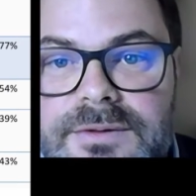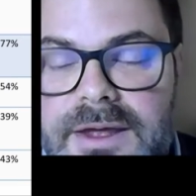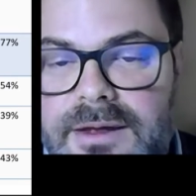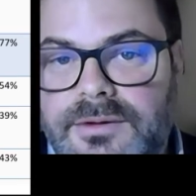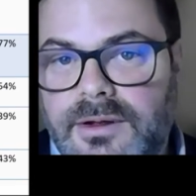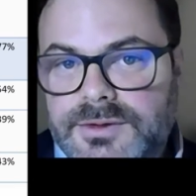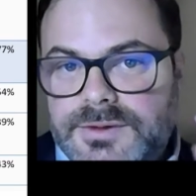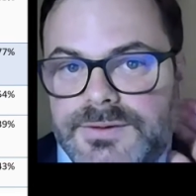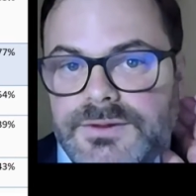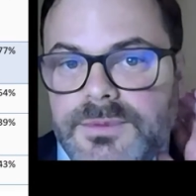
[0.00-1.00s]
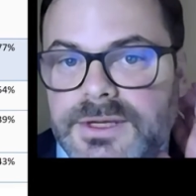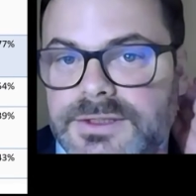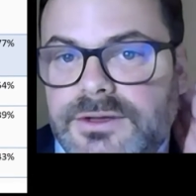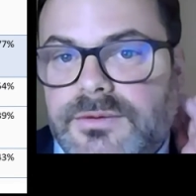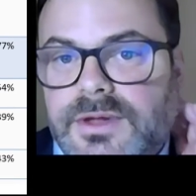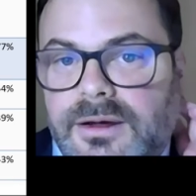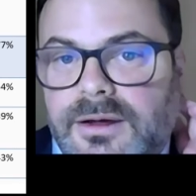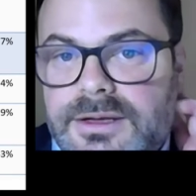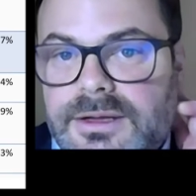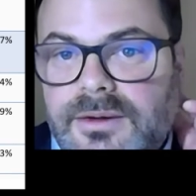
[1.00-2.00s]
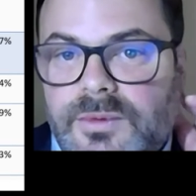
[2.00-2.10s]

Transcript: that, I'll zoom into Uganda,